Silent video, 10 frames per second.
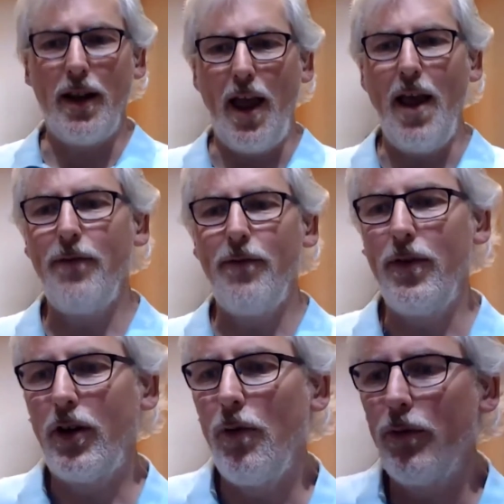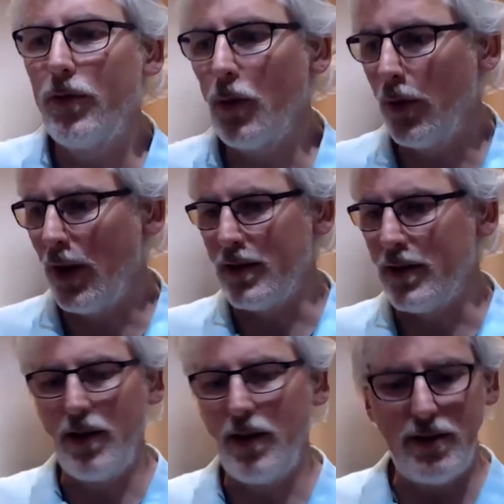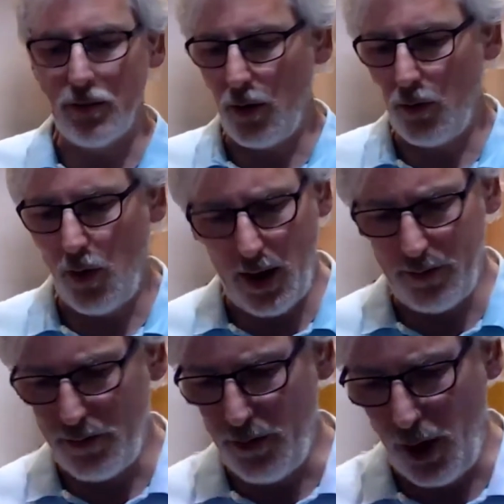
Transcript: if you're comfortable with this, this is one where by